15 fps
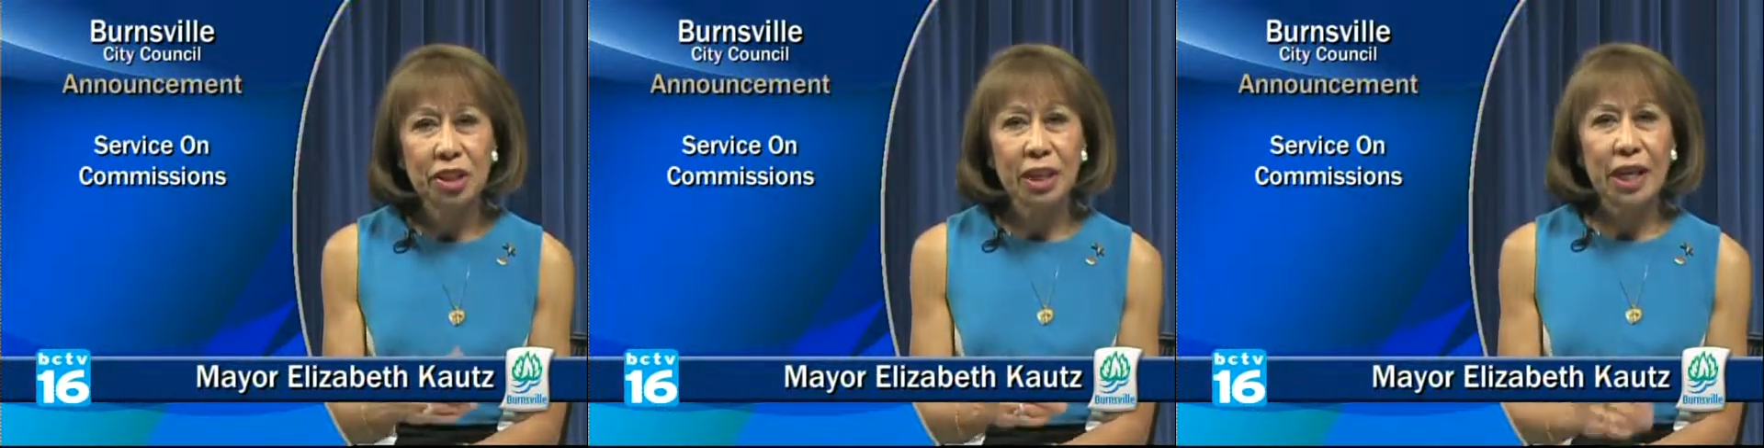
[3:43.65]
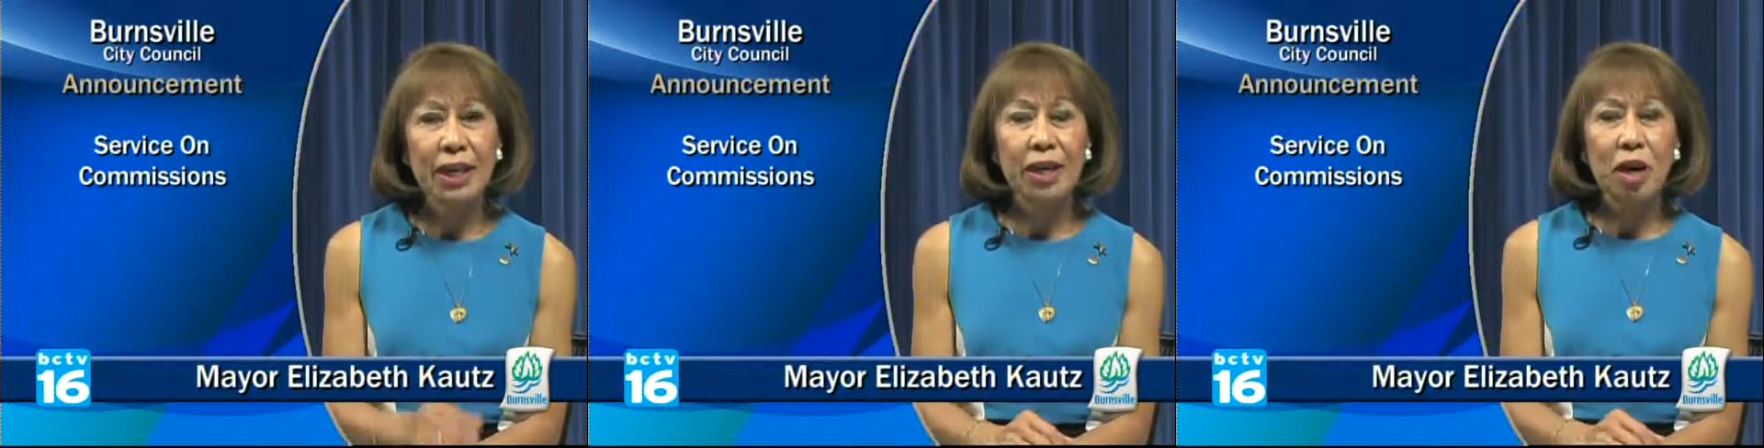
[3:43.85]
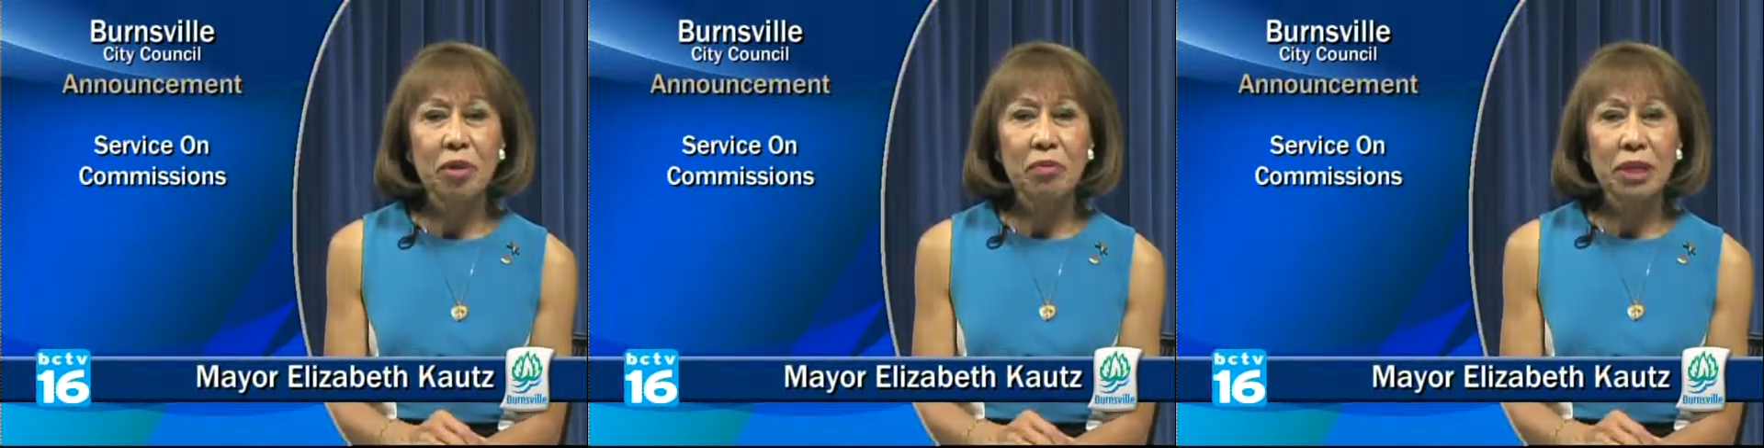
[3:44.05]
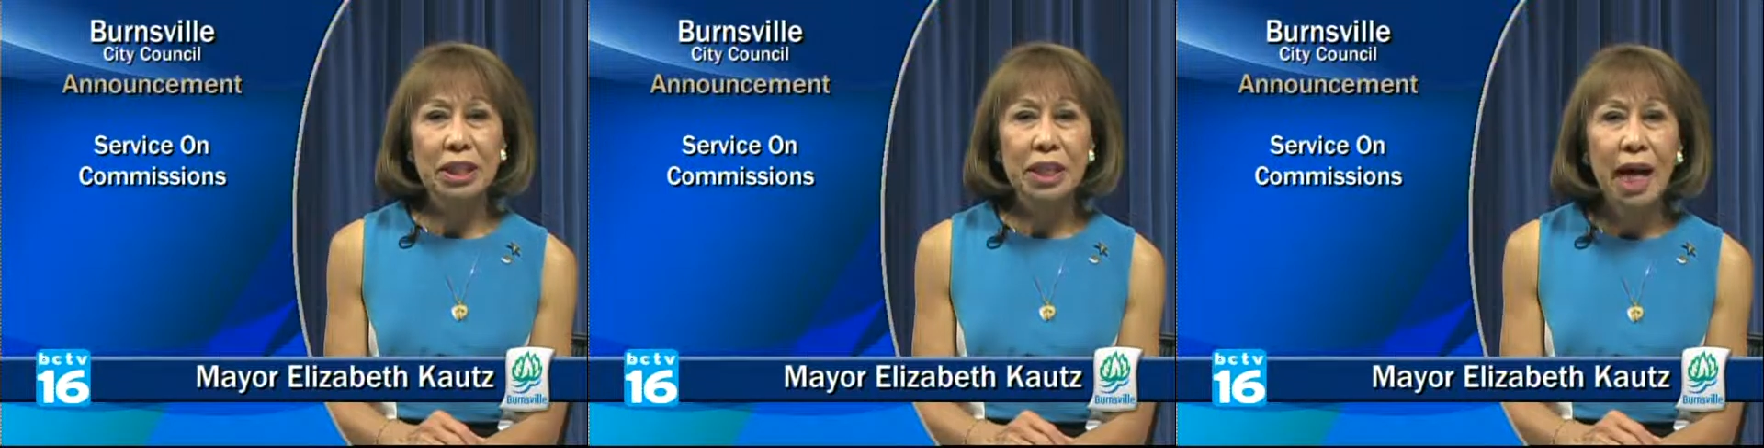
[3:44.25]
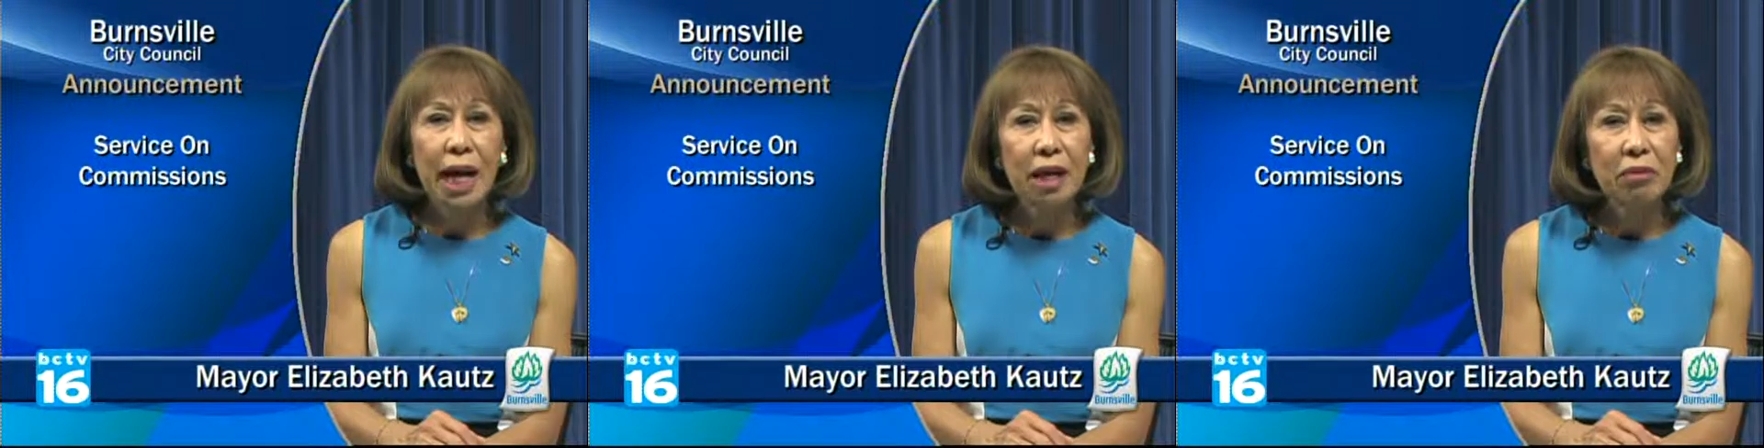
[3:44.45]
that are
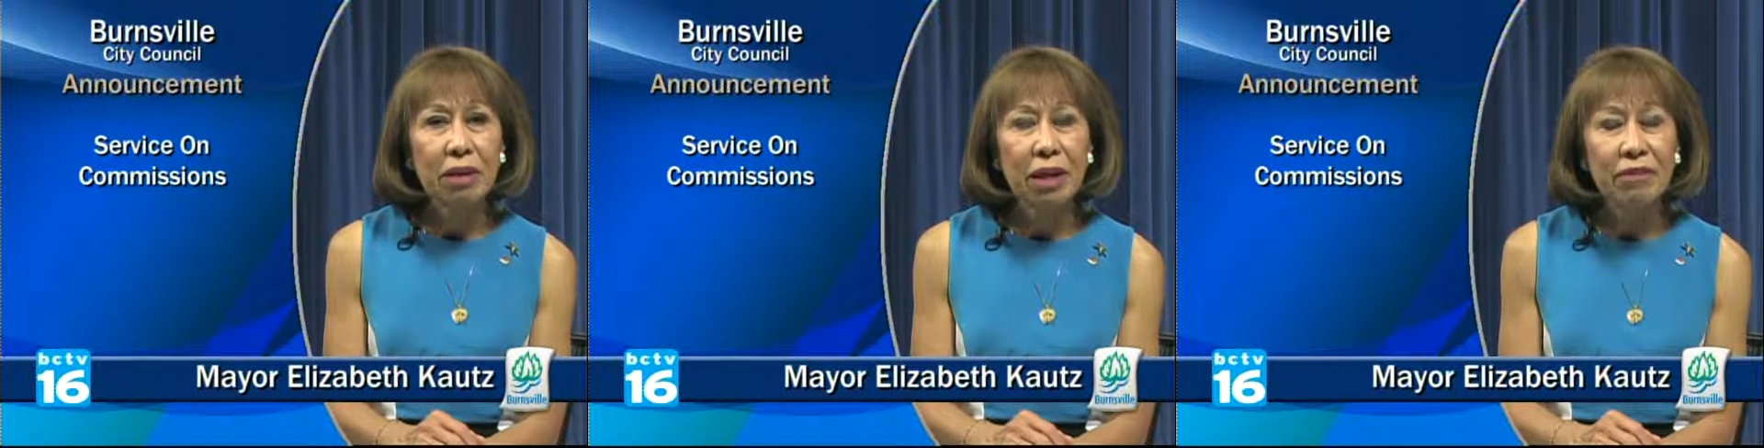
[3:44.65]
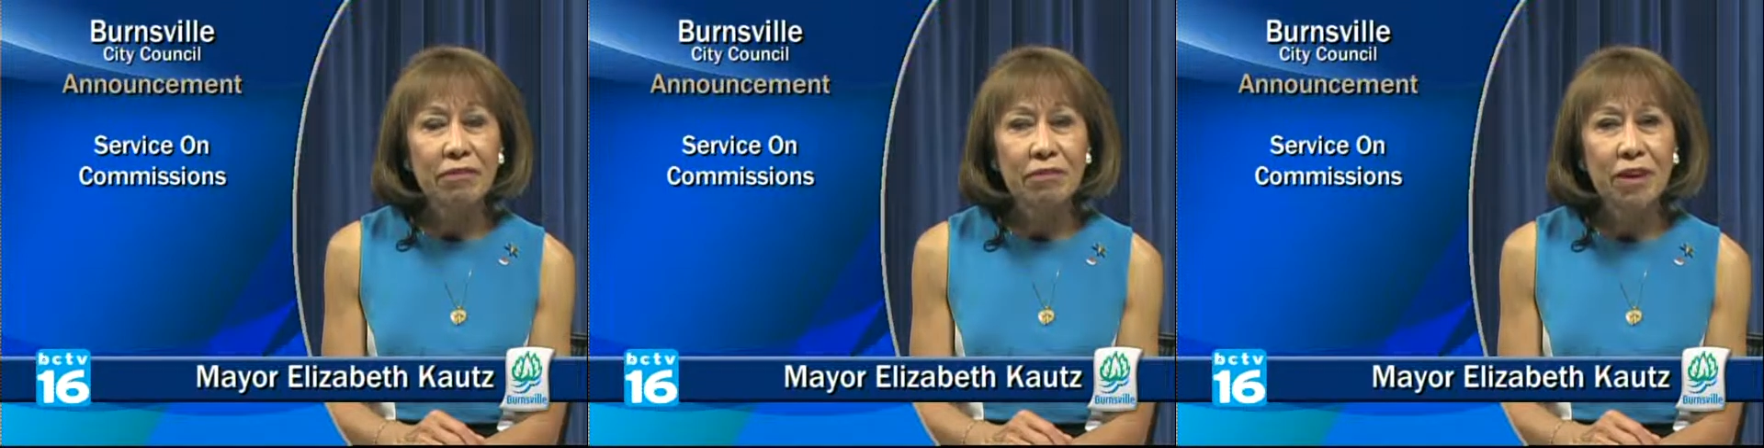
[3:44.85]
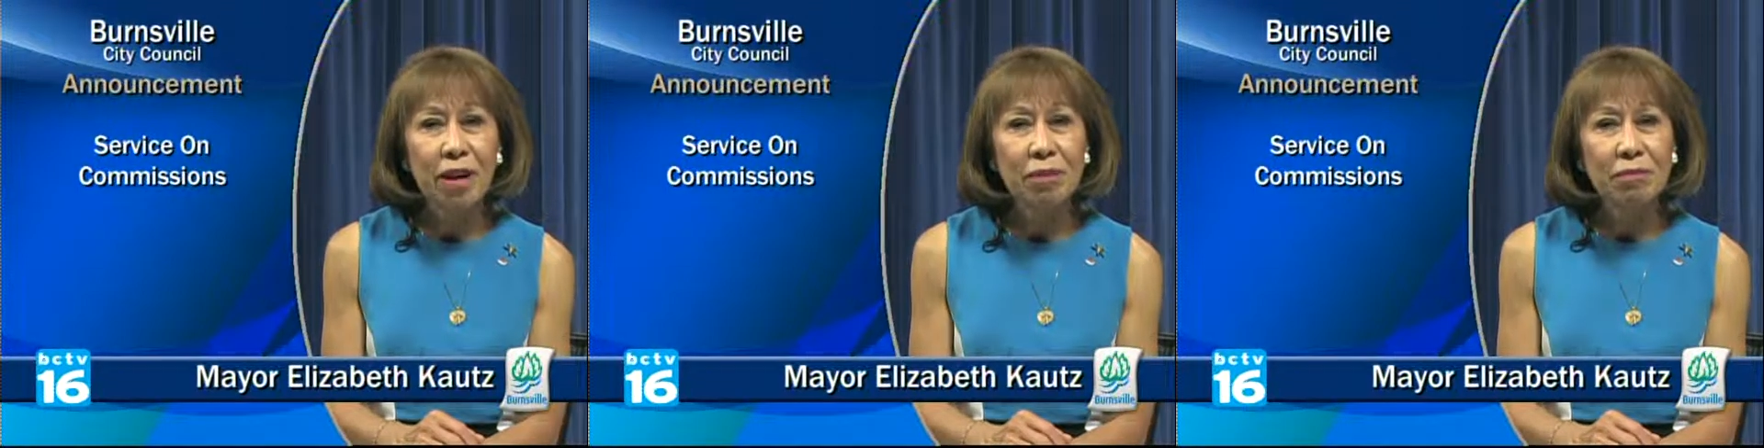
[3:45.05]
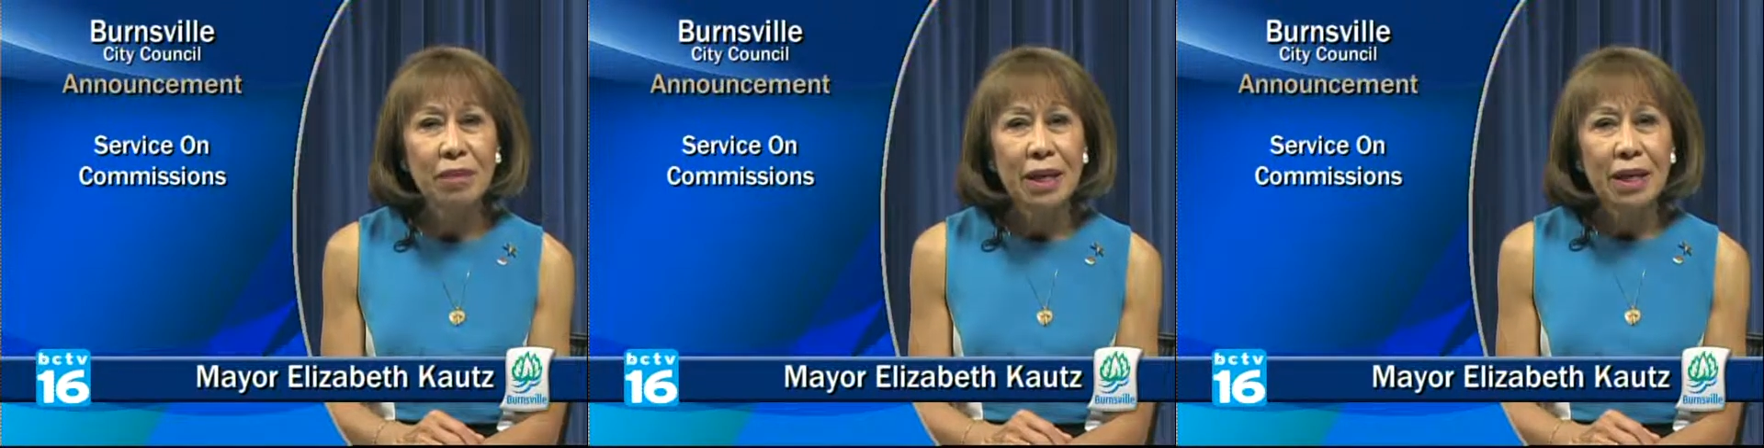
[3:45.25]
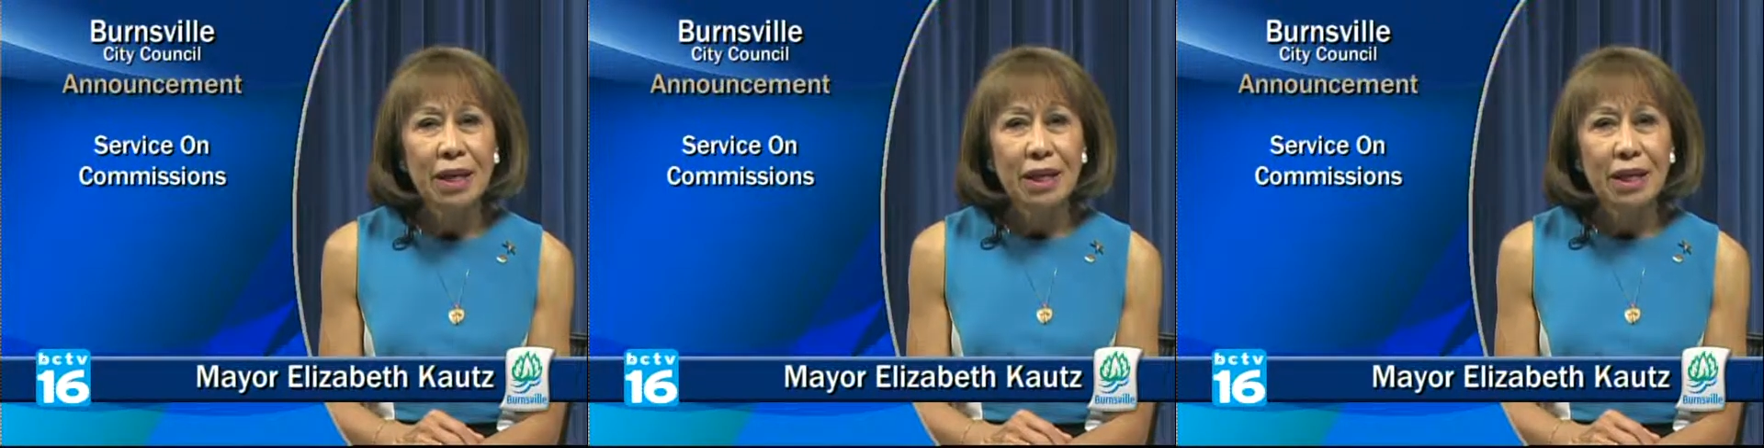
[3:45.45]
retiring from